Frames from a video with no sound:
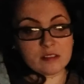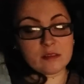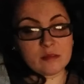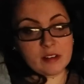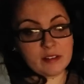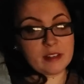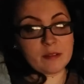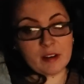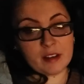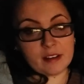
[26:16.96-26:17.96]
Well,
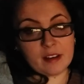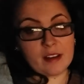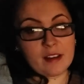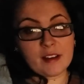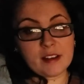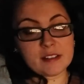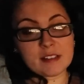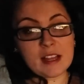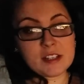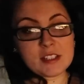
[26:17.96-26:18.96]
anyway, and
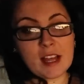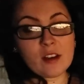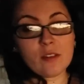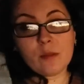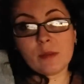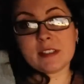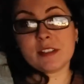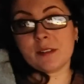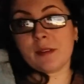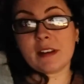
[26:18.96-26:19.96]
I just I don't know what to
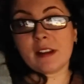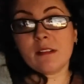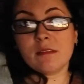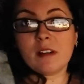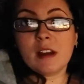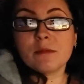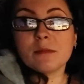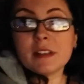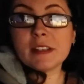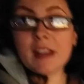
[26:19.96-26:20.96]
do right now. I really,